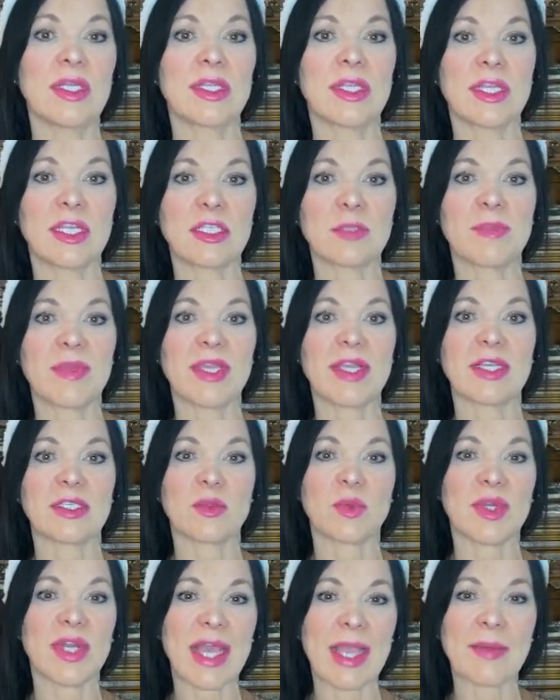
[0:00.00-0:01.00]
that it's
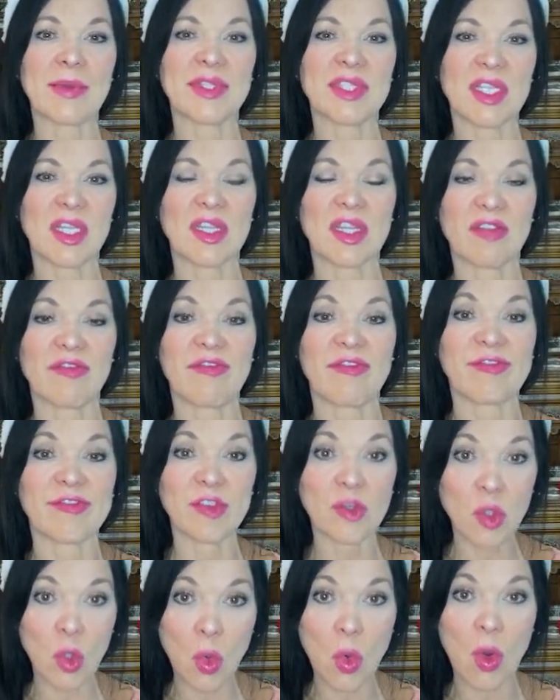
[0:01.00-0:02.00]
because when I was on the
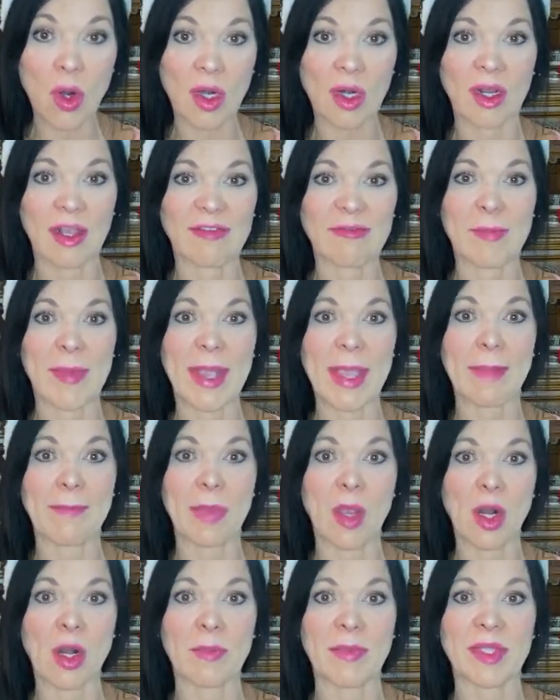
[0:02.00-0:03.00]
floor of my
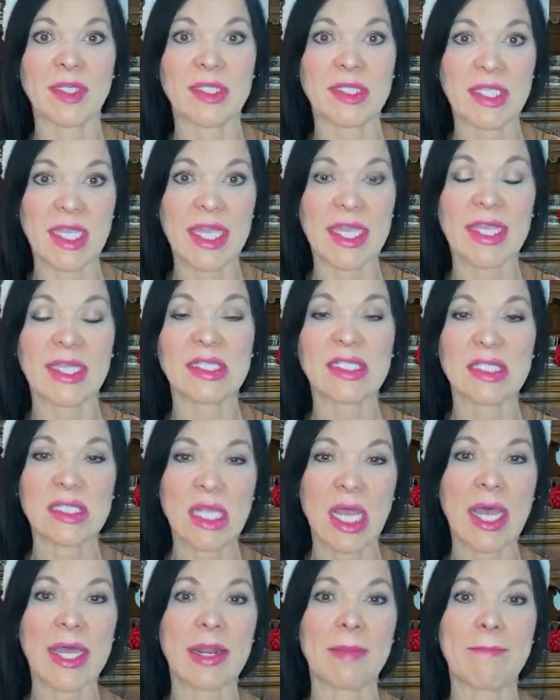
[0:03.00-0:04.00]
apartment saying it's
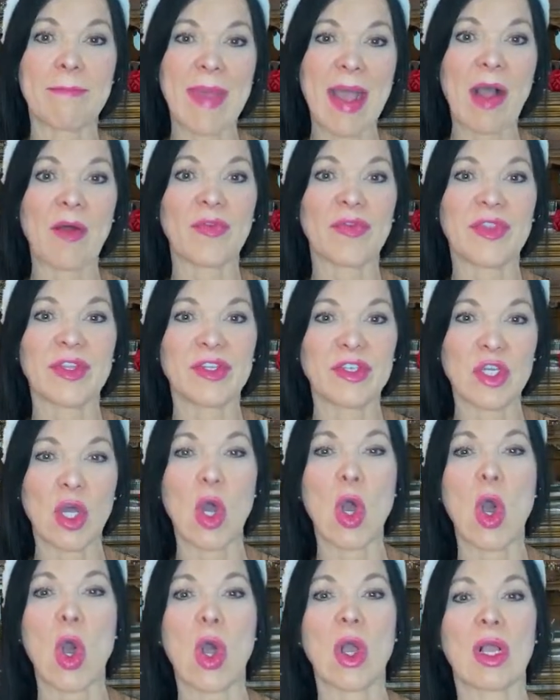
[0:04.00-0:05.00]
not about the
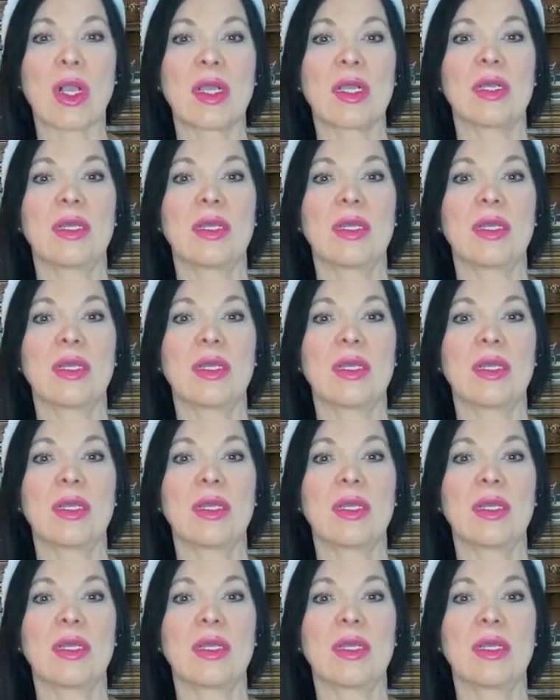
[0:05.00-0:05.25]
dog,